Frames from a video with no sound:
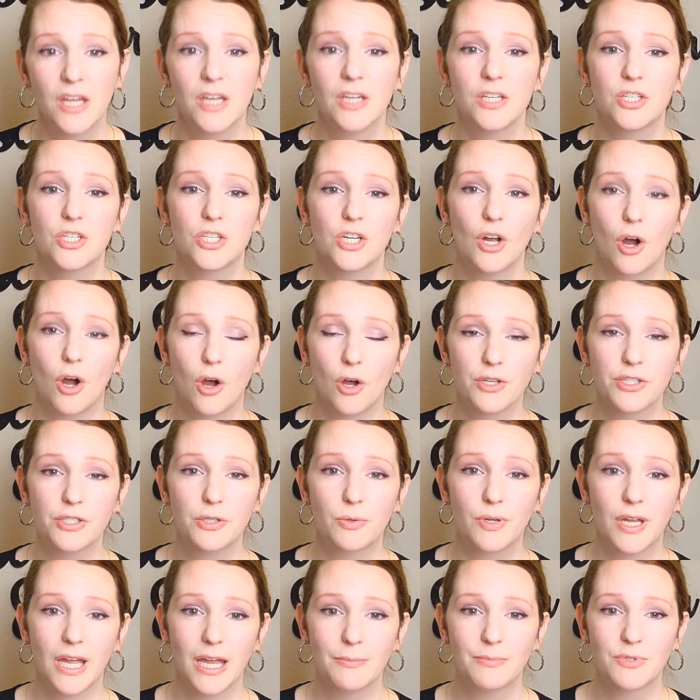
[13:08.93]
She
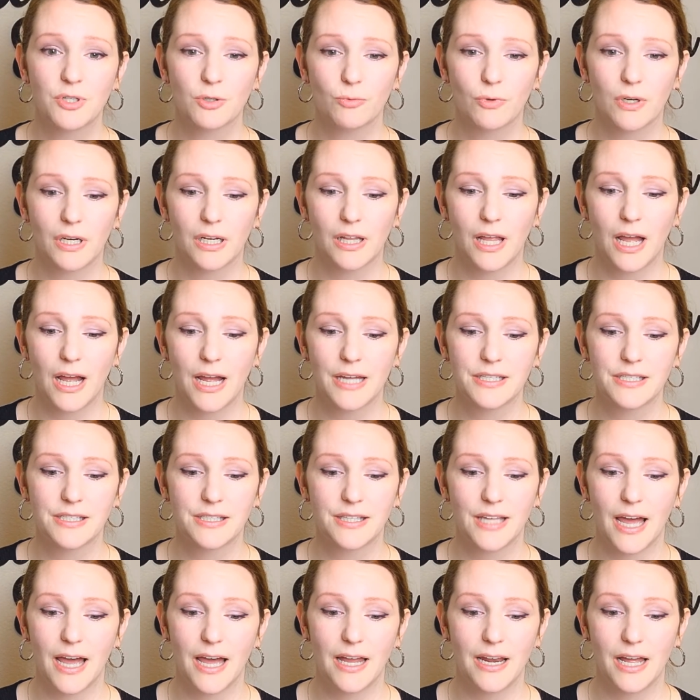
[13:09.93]
also came to realize
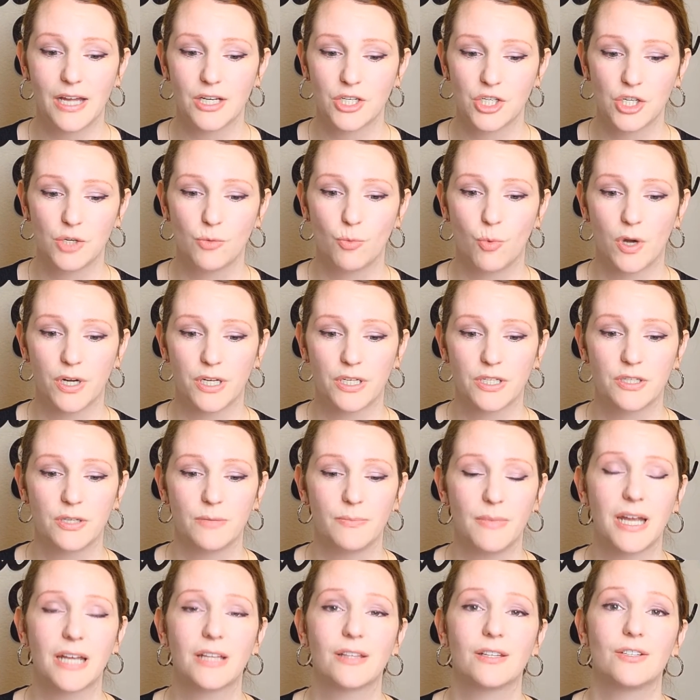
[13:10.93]
that as she wanted to
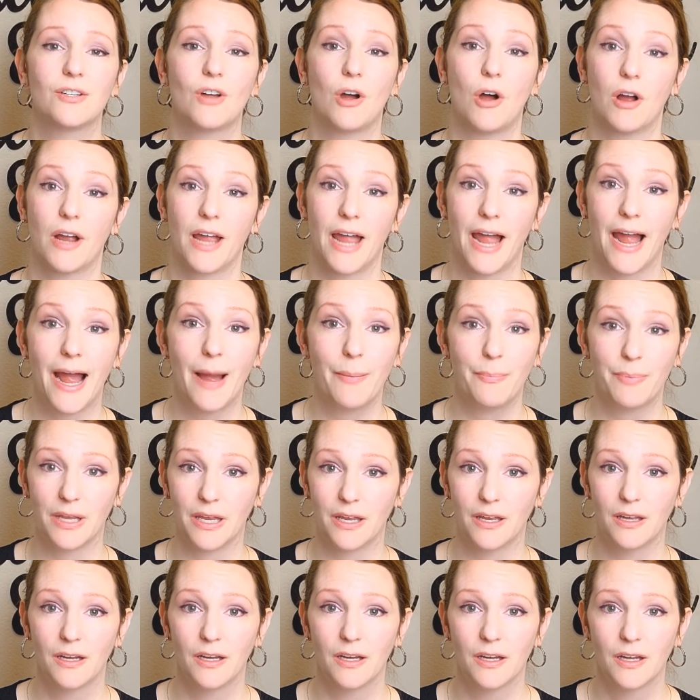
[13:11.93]
make the dog
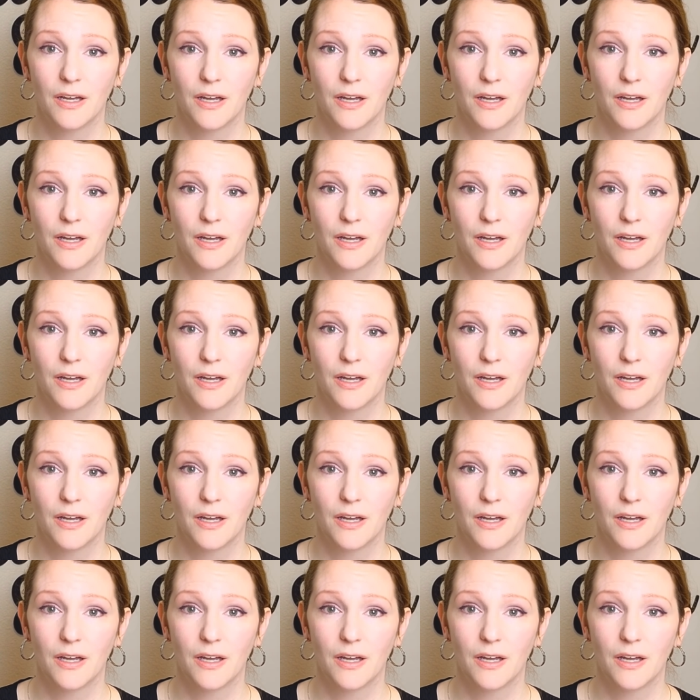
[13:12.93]
happy,